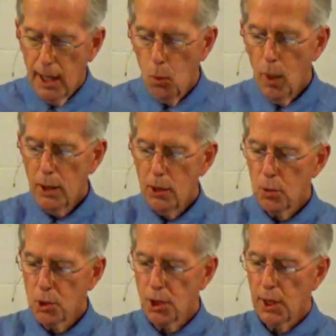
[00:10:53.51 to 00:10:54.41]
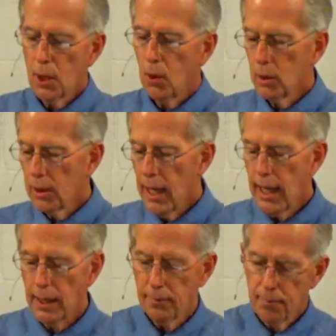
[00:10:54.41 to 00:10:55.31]
He went to a city called
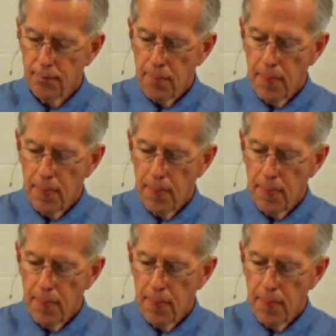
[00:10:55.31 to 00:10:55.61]
Nain,